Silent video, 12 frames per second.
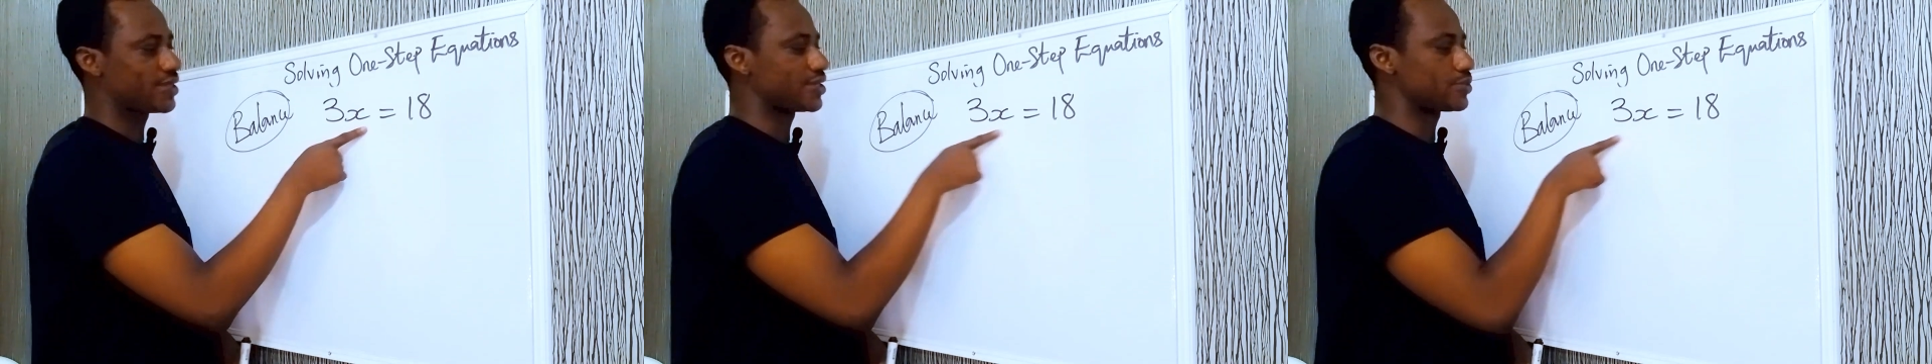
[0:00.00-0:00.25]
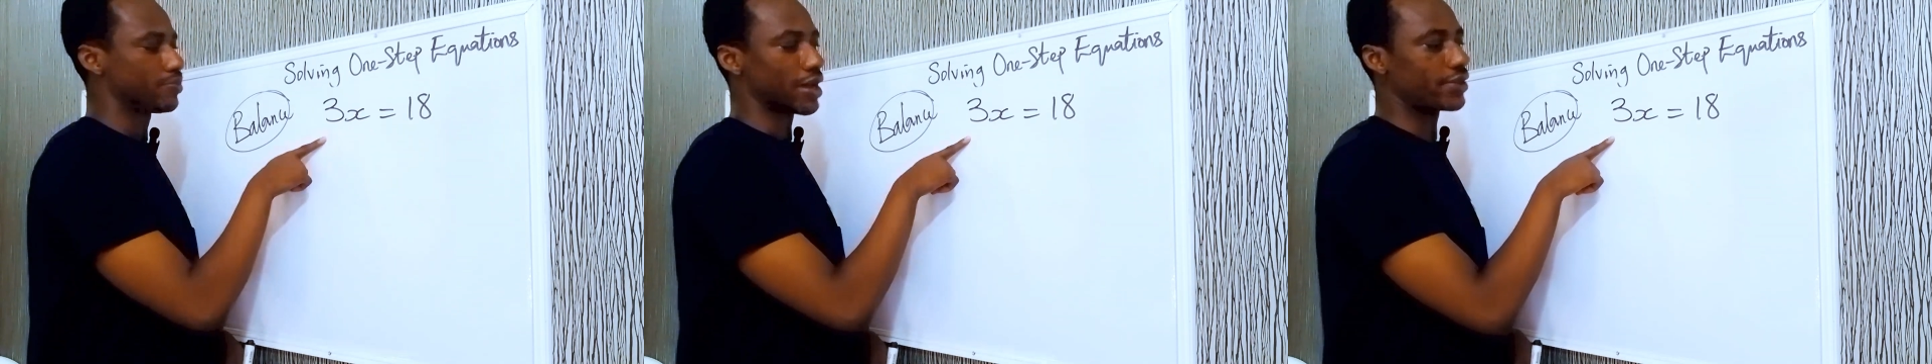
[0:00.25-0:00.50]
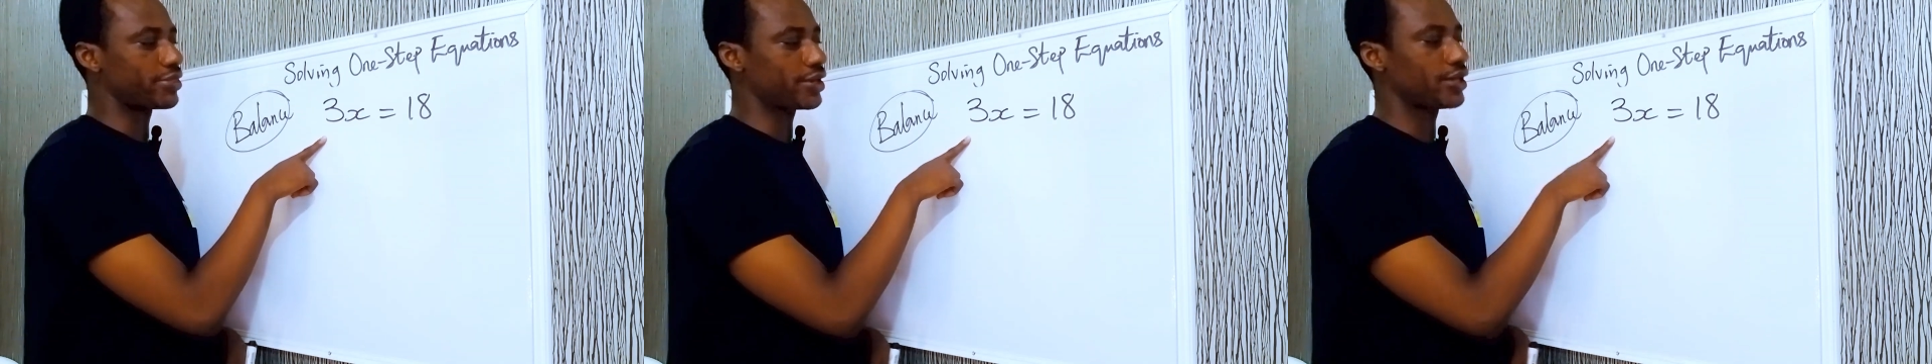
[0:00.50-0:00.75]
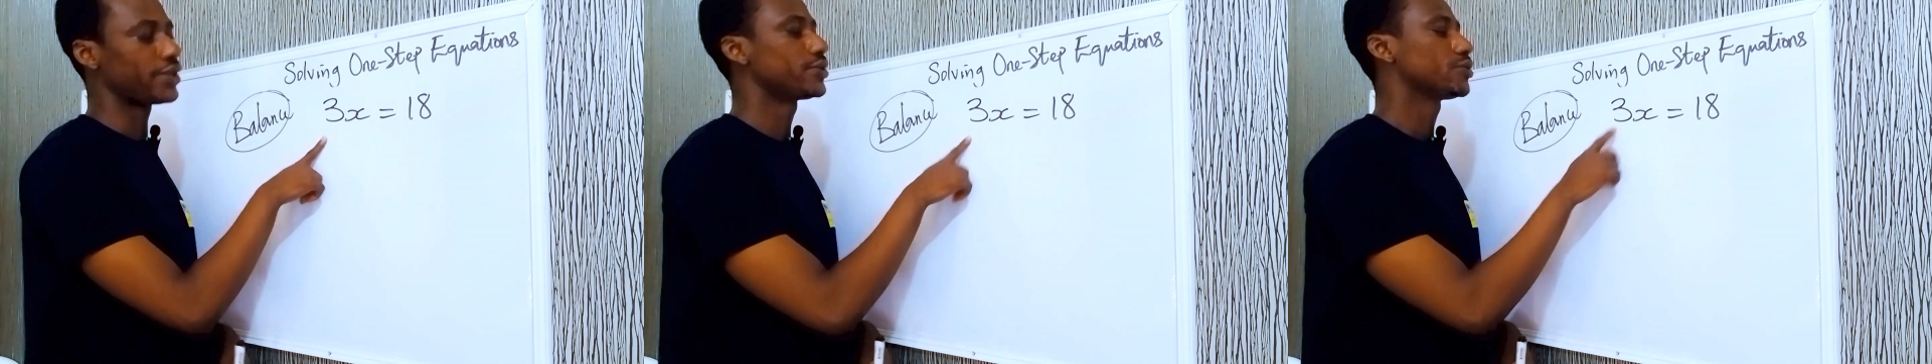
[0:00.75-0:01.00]
this by
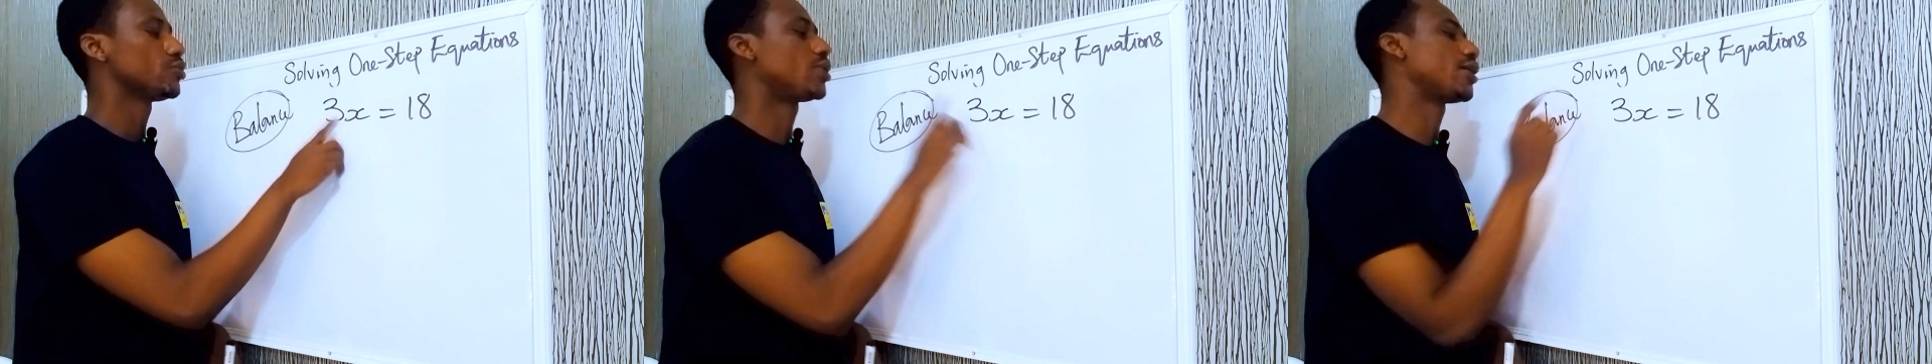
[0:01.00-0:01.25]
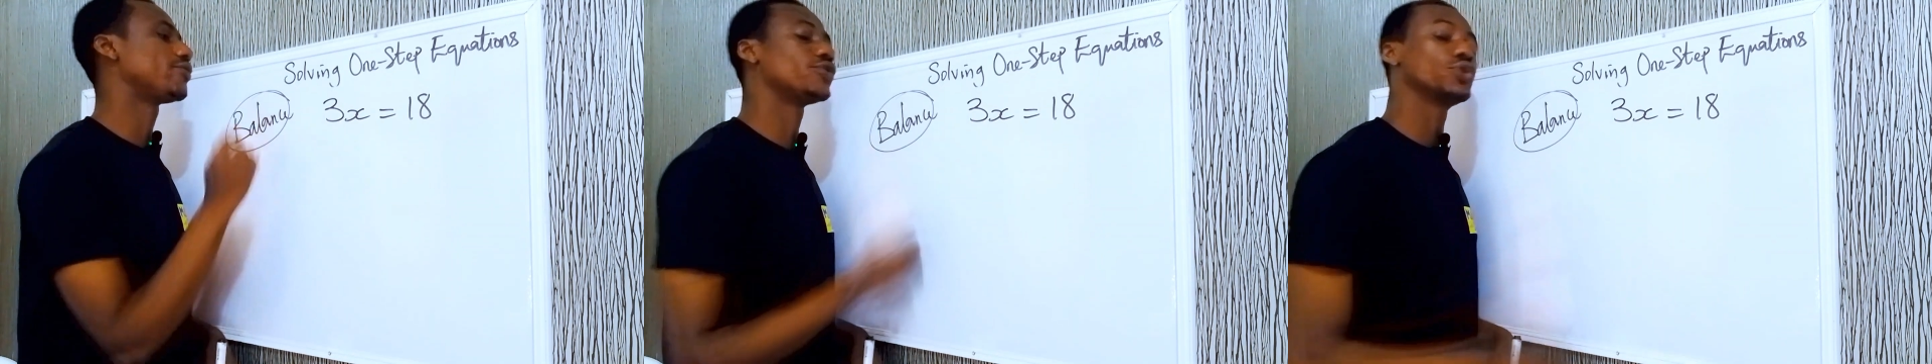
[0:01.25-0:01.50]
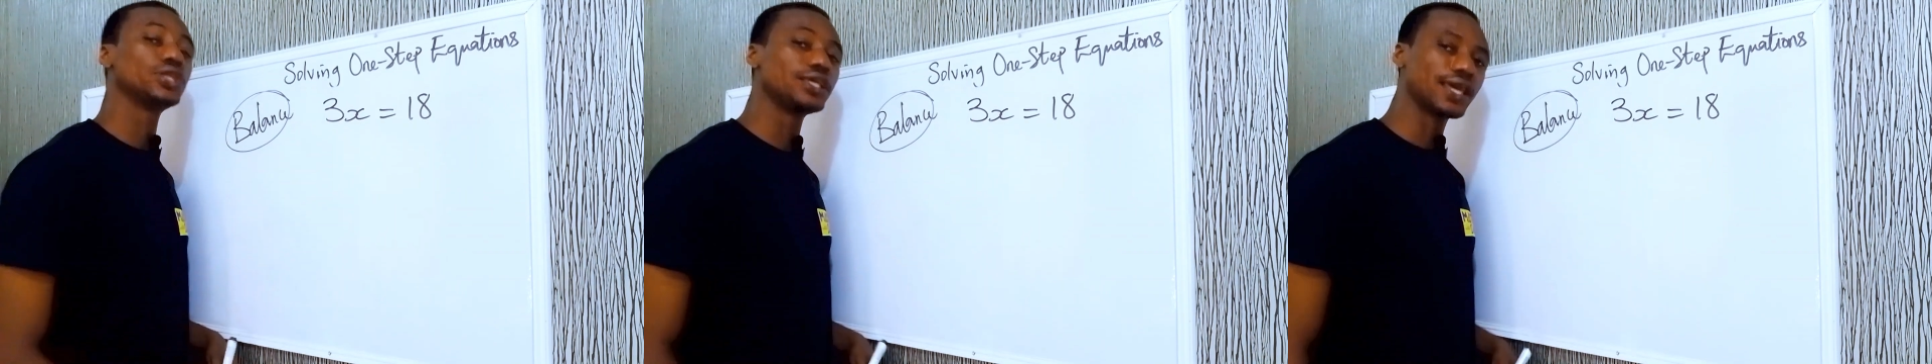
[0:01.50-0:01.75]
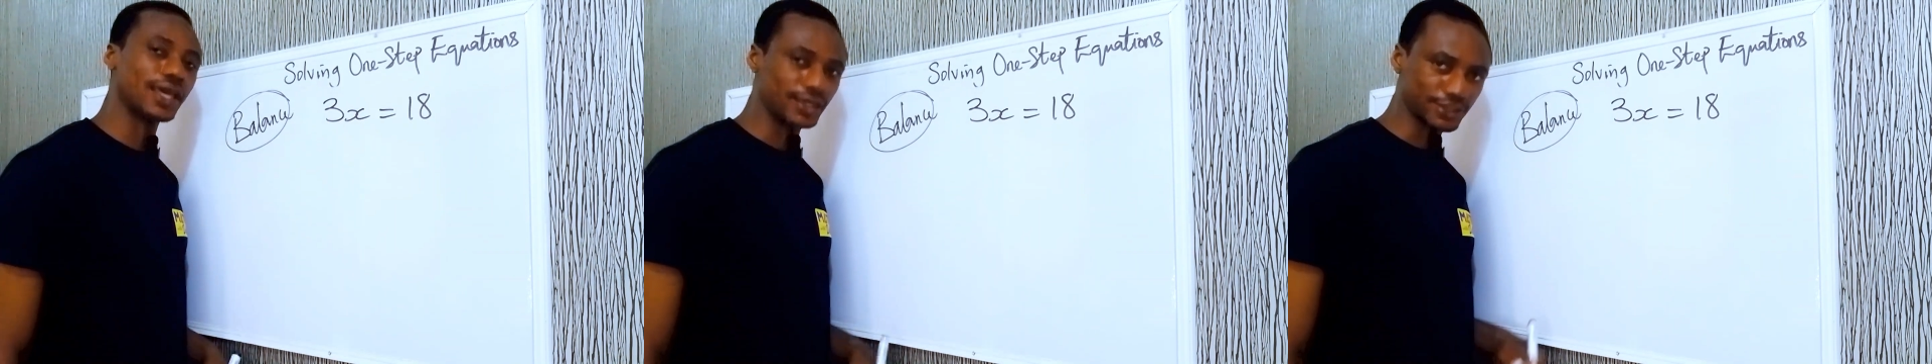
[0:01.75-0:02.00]
3, we have
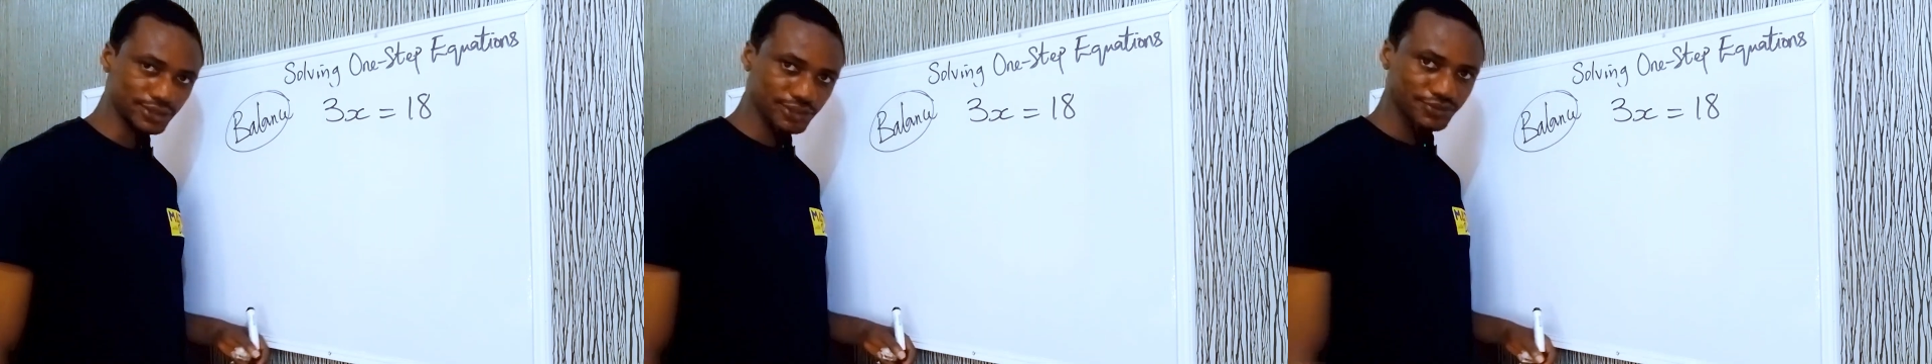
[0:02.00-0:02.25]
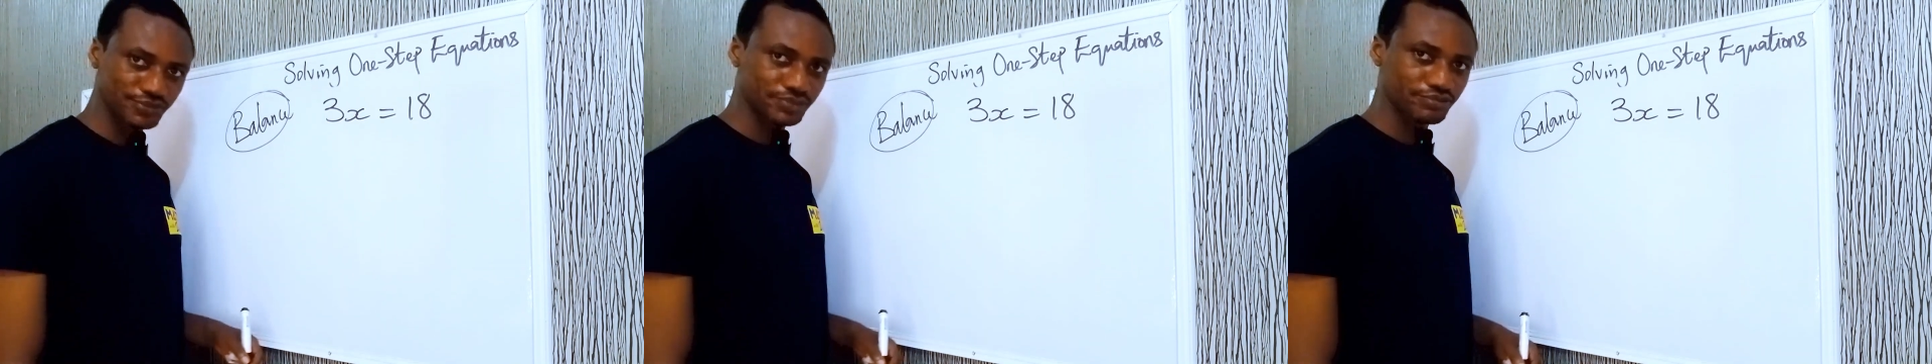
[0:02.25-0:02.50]
only x.